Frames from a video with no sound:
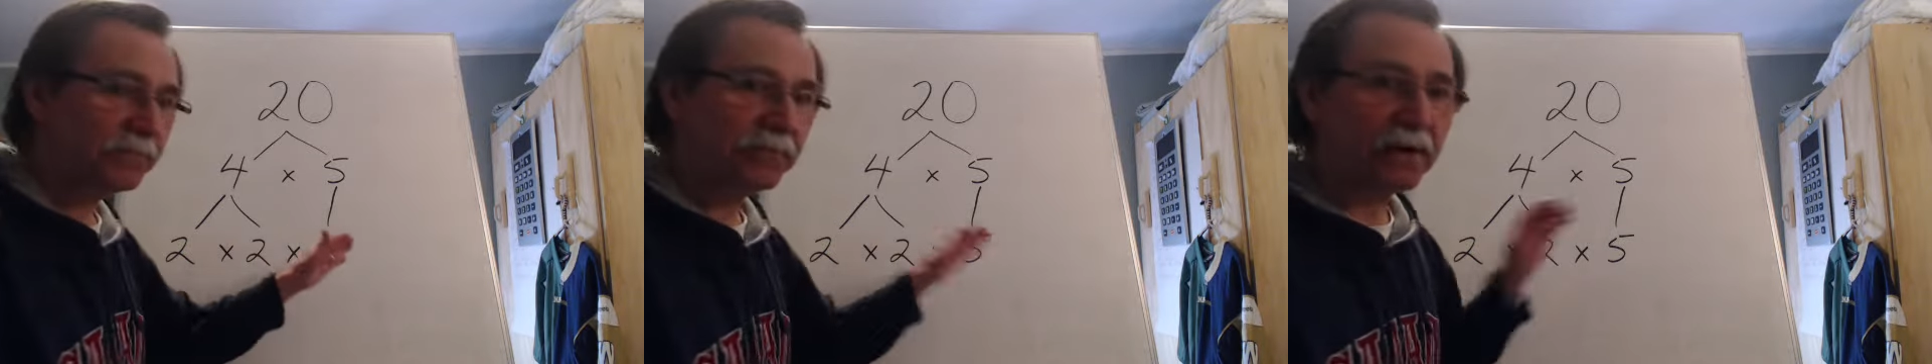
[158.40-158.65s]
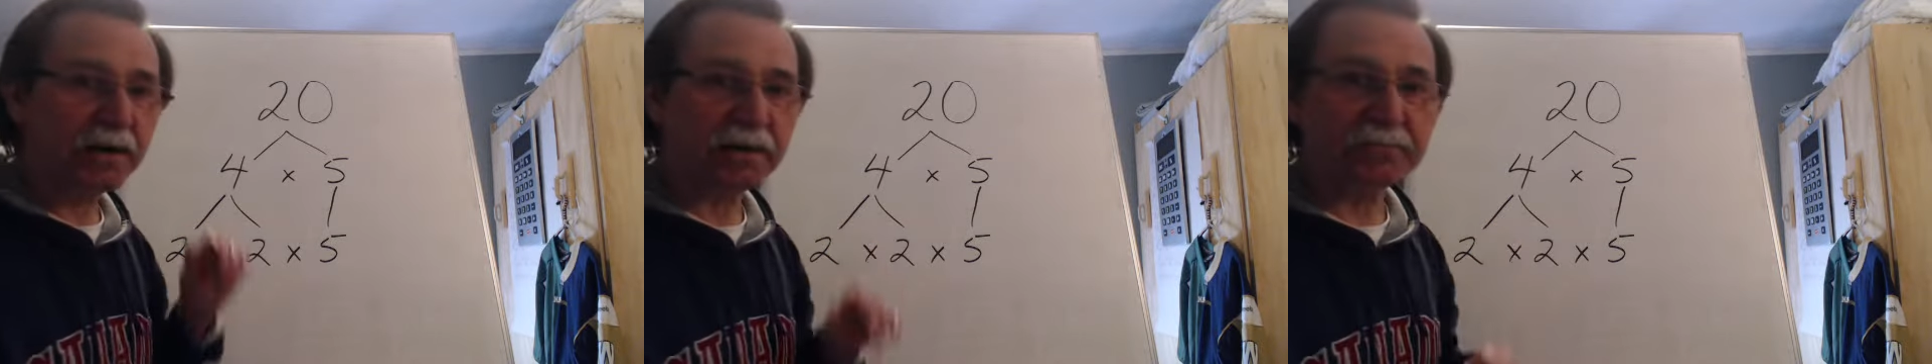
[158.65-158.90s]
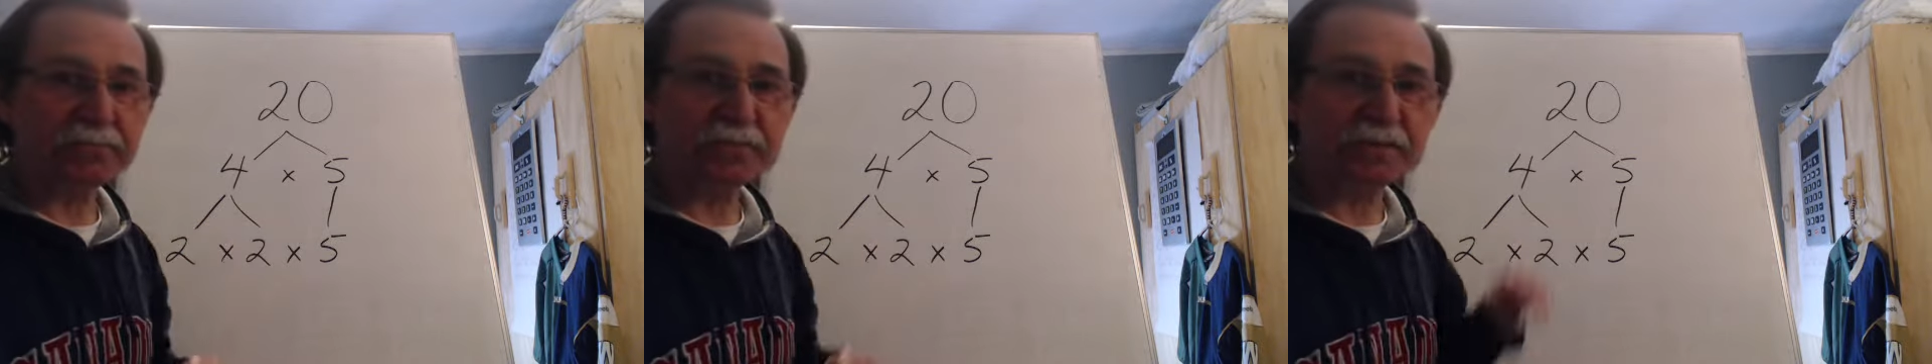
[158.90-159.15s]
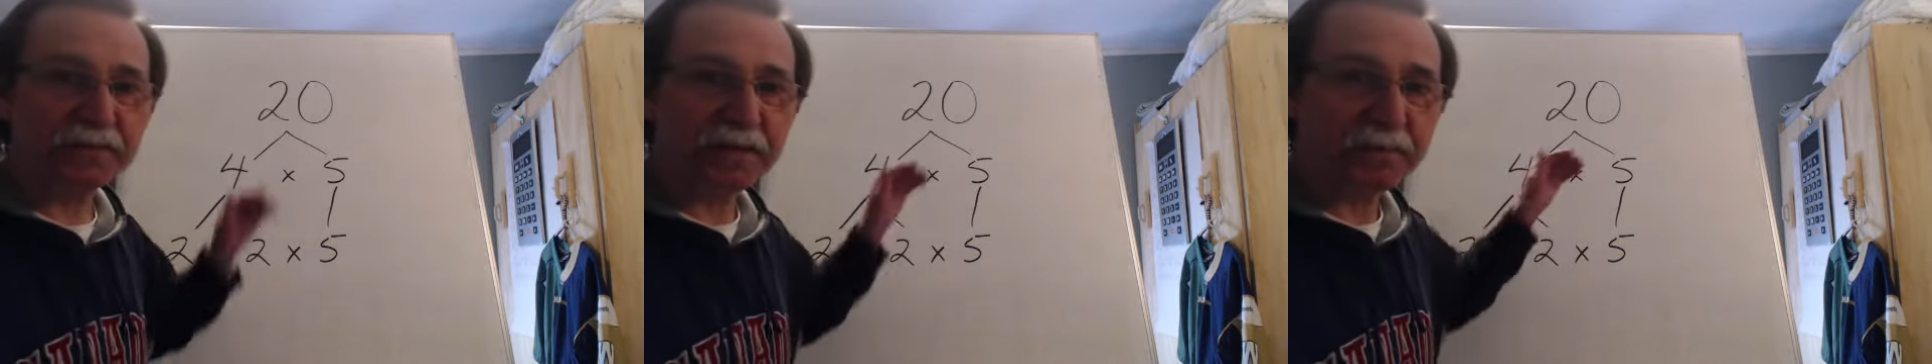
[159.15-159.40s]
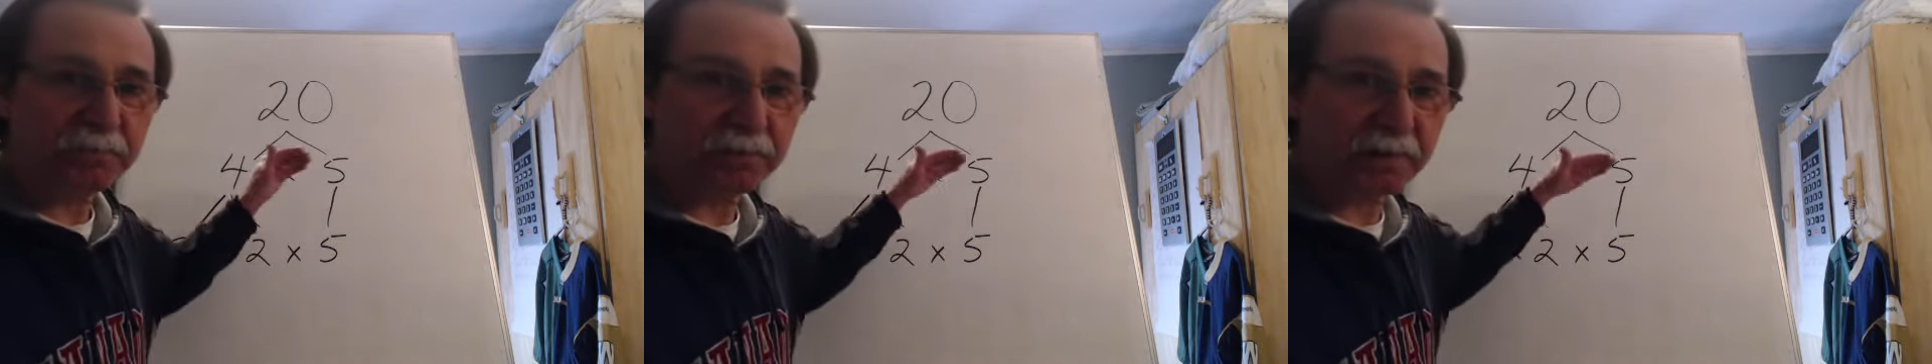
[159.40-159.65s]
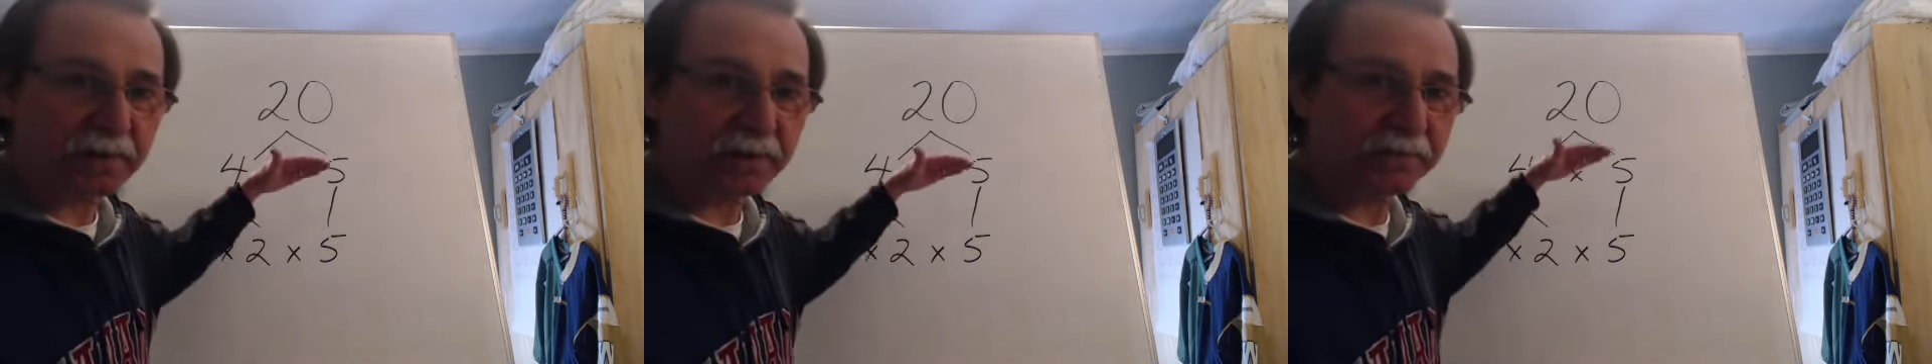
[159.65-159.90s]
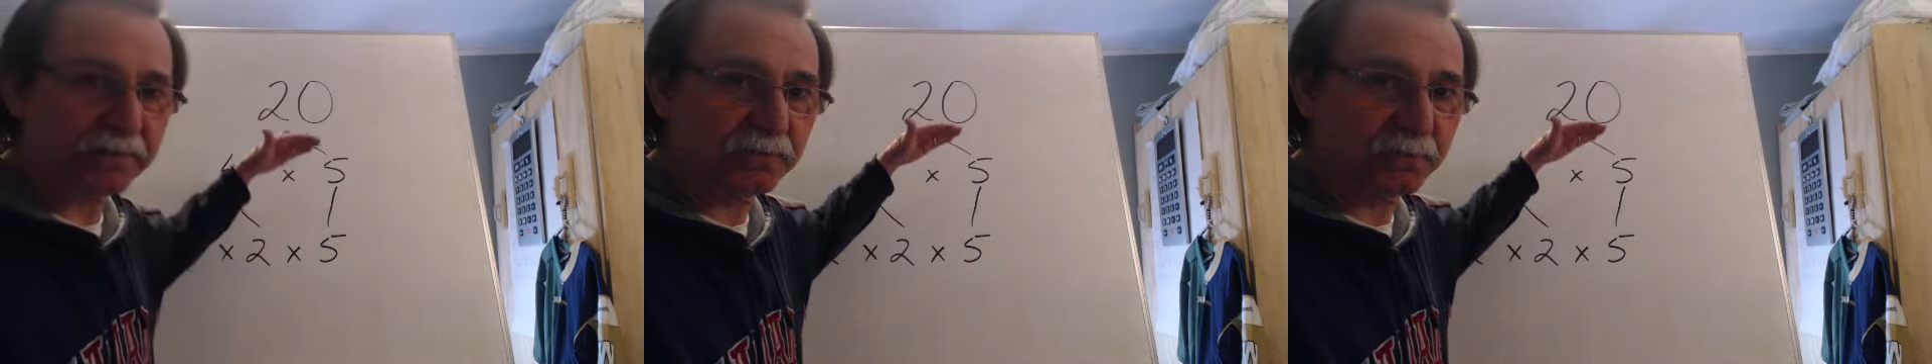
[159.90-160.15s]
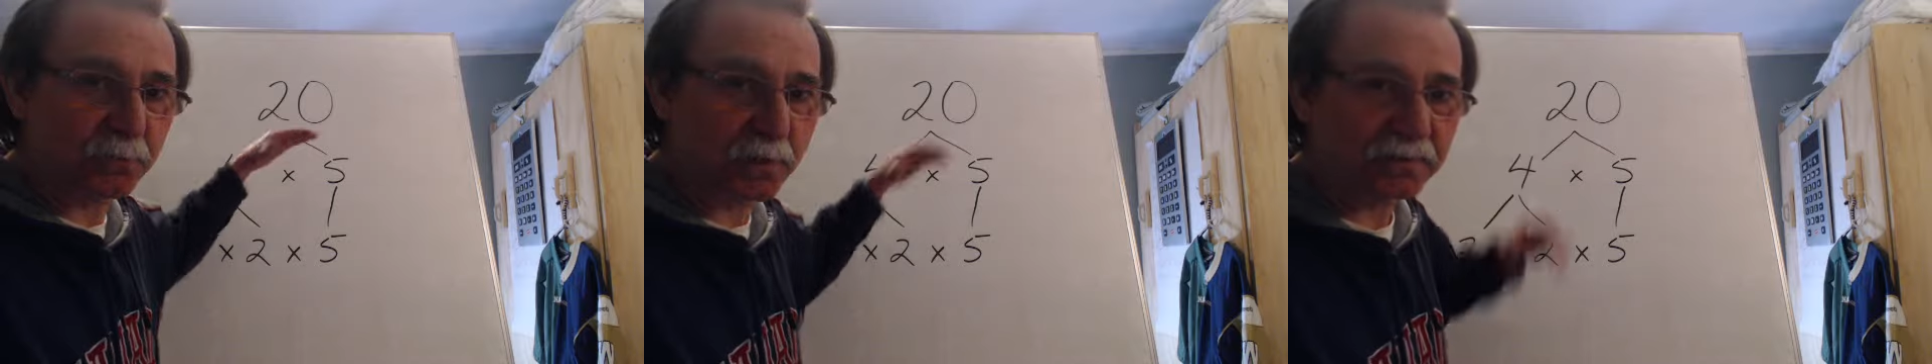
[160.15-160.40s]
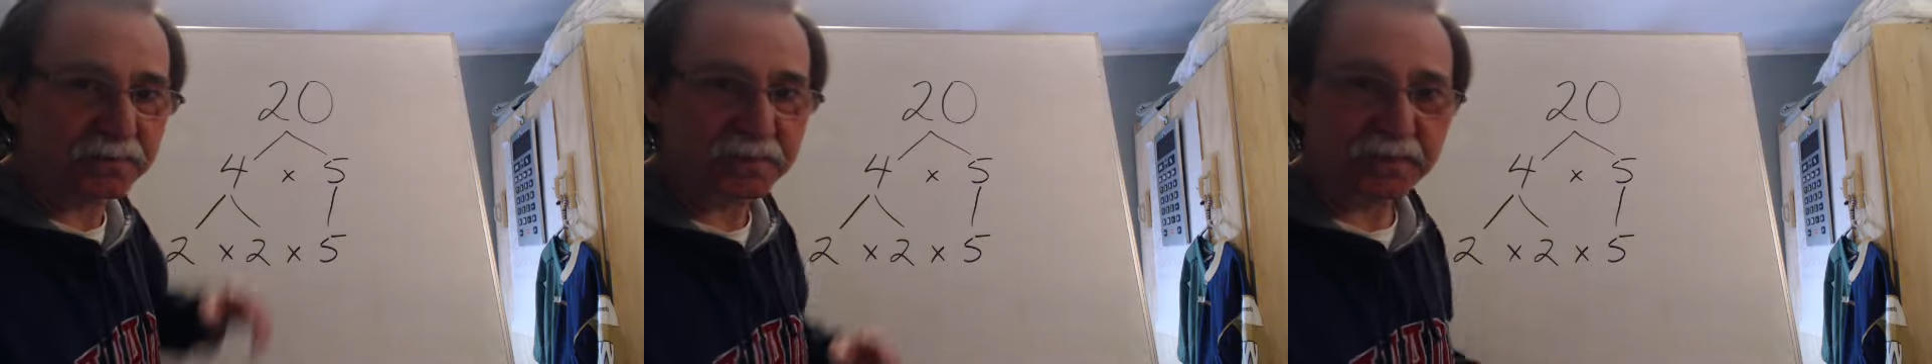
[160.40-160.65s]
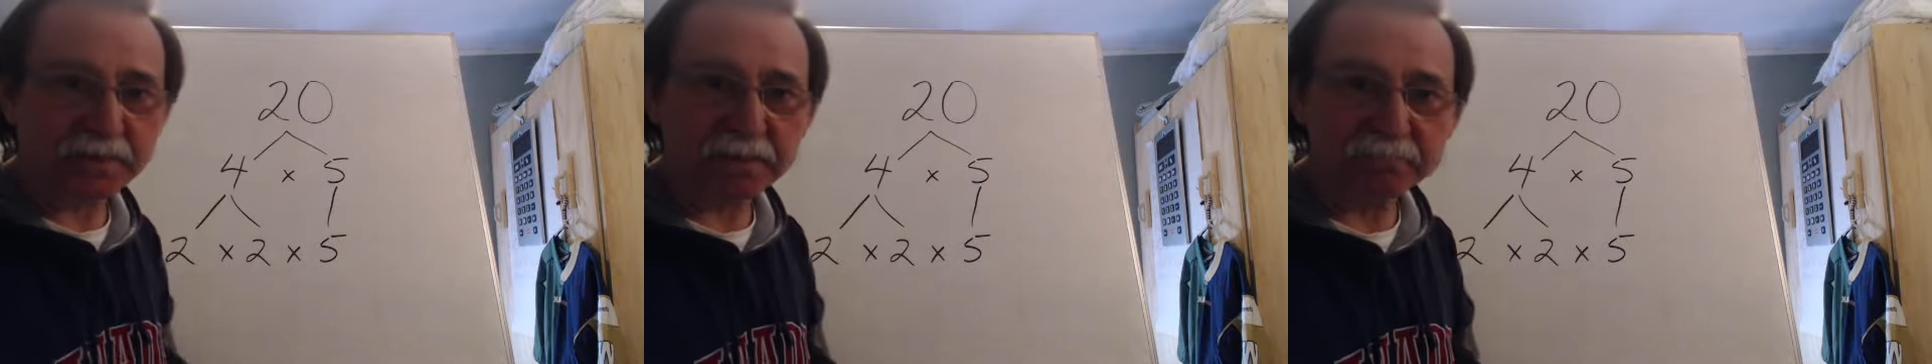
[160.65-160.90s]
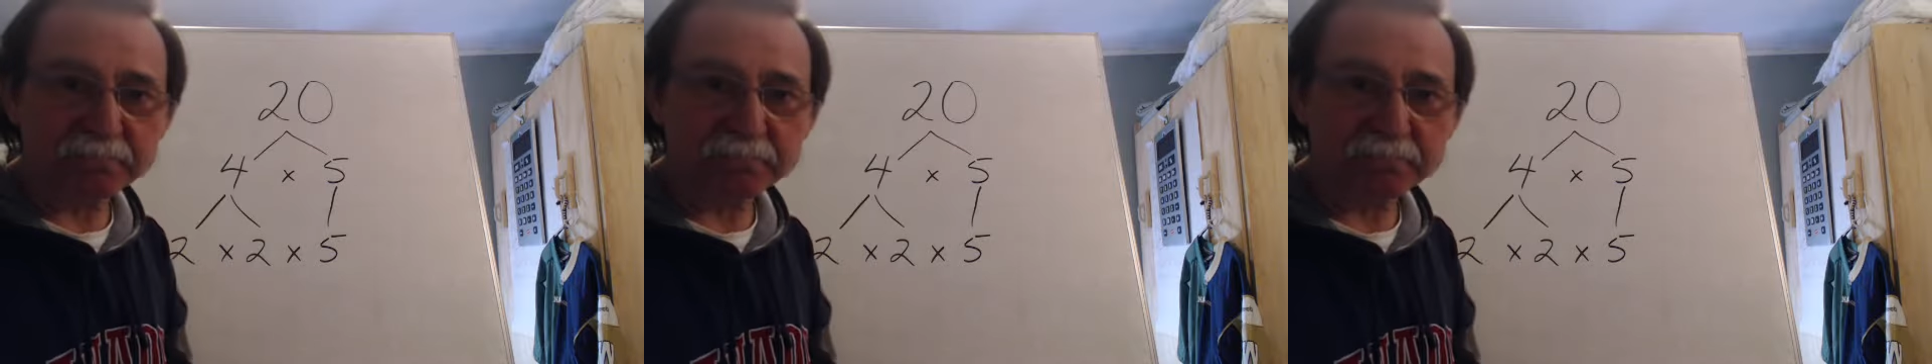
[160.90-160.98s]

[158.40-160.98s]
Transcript: 5 is the same thing as 20.